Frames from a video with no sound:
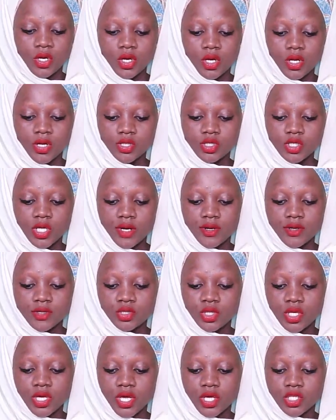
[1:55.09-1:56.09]
contrary
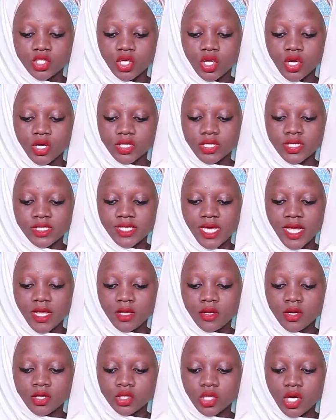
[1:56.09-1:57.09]
to age-long
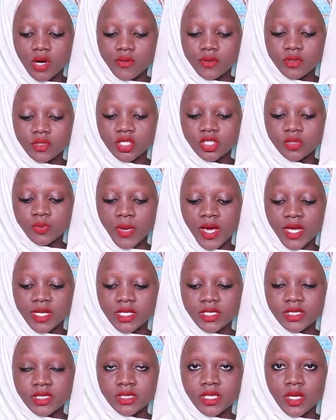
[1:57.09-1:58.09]
decided authorities by
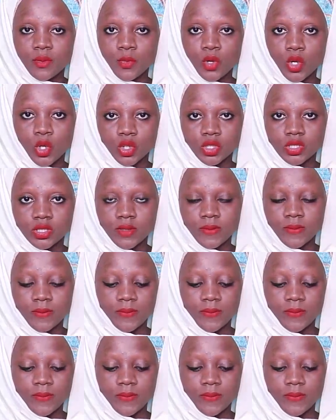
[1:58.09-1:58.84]
this same court.